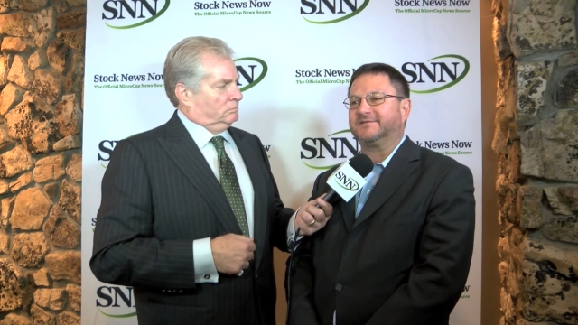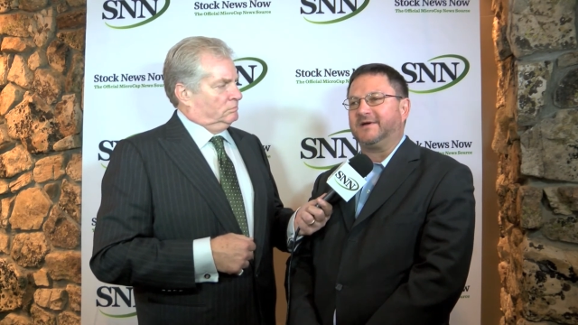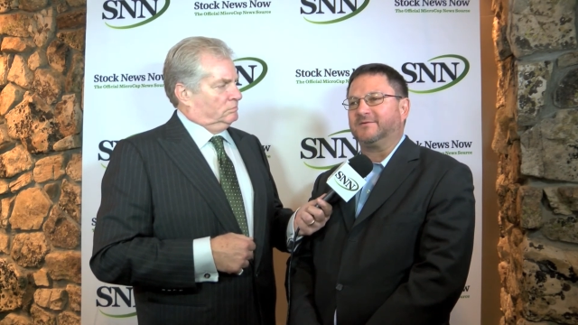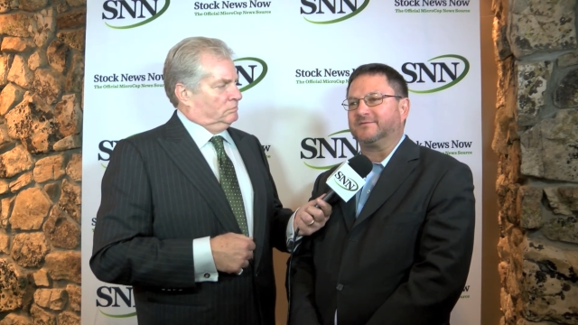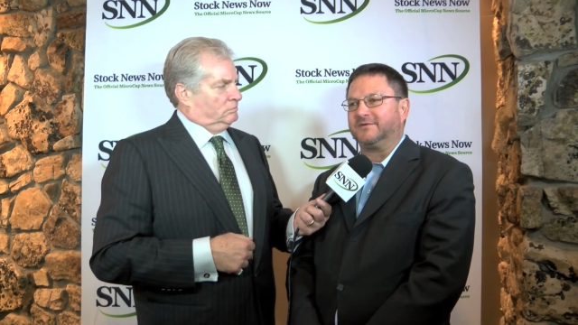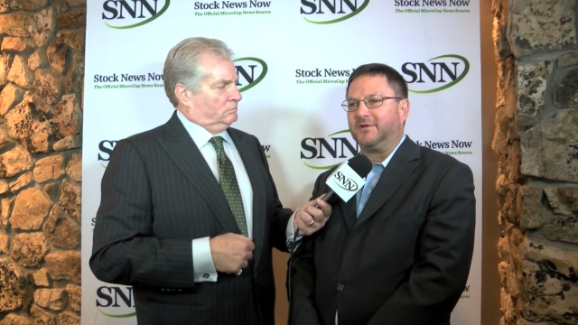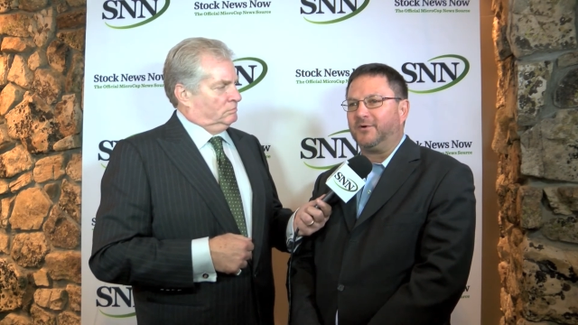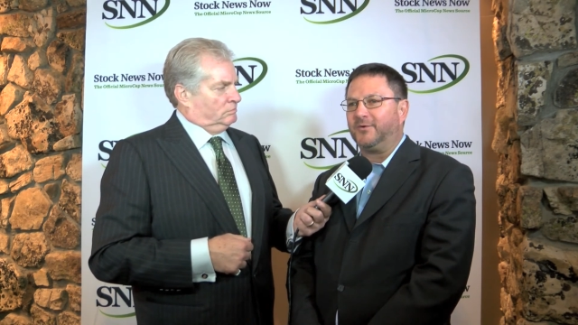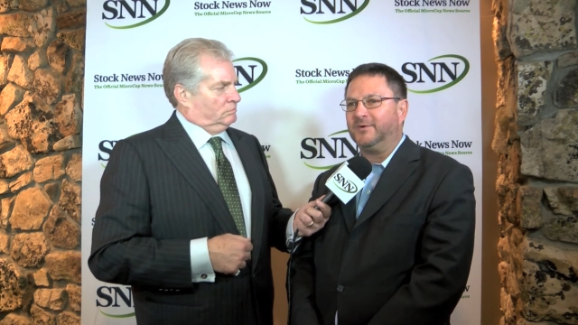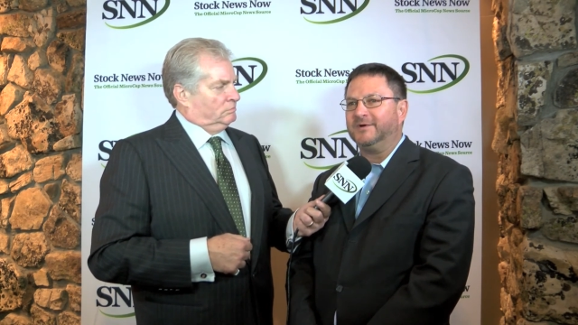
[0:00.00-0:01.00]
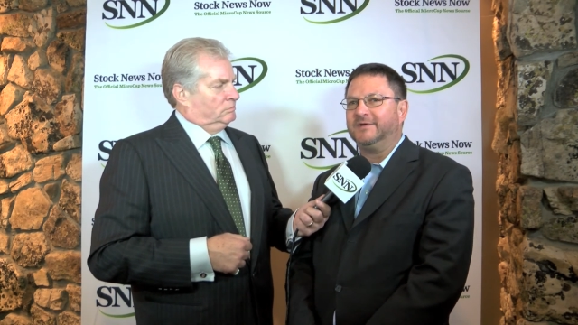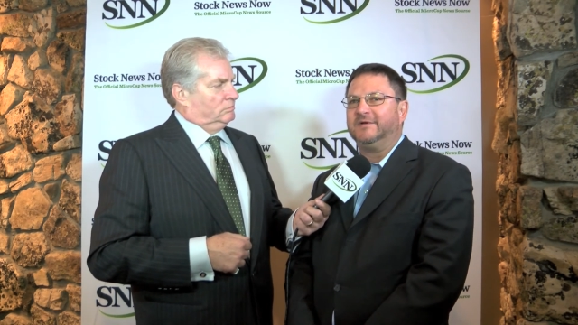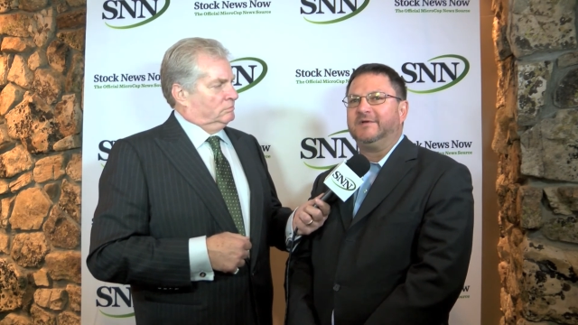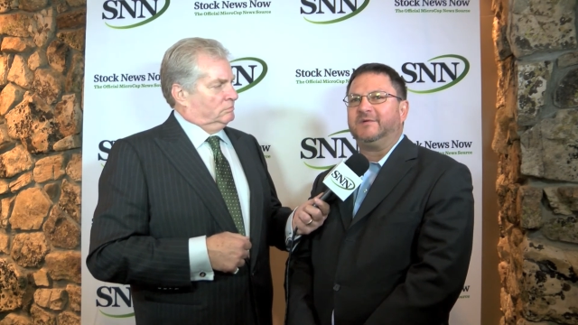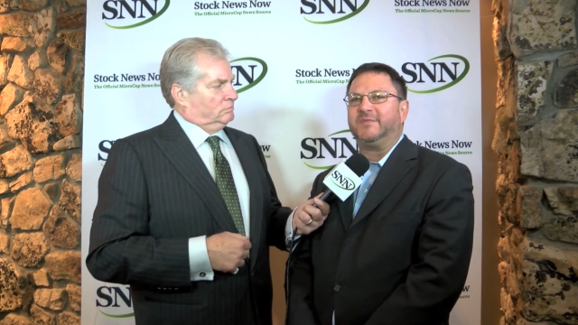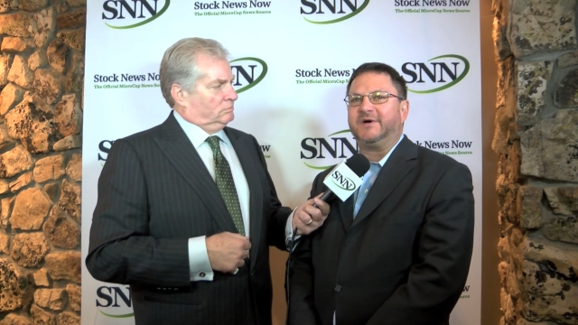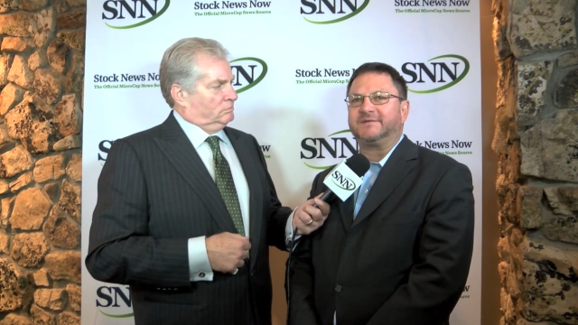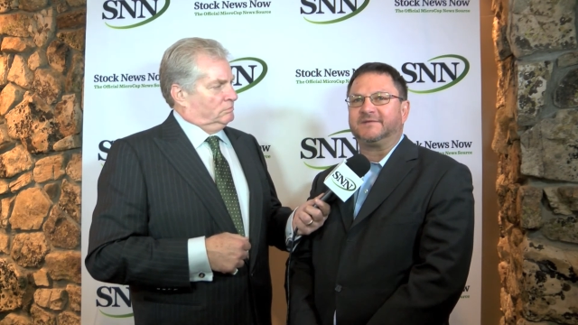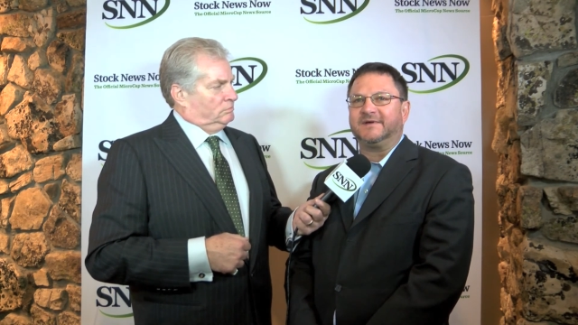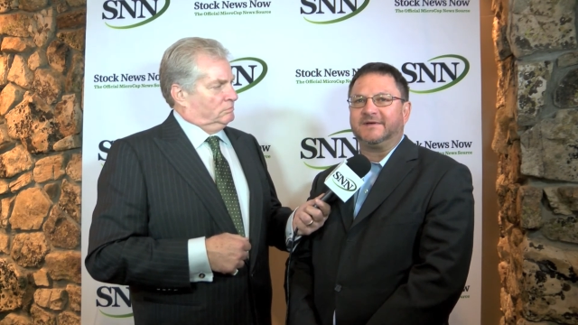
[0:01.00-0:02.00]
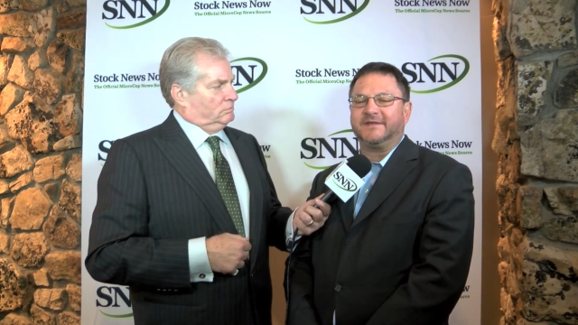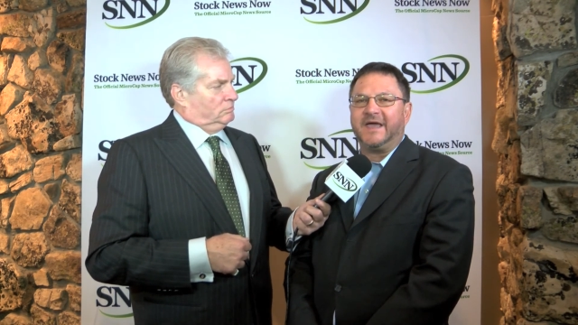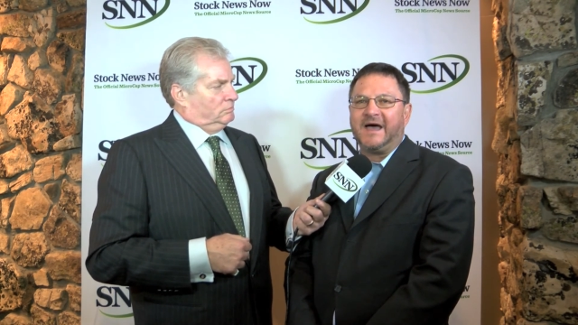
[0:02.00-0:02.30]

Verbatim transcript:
Speaker 1: It sounds low, but uh, the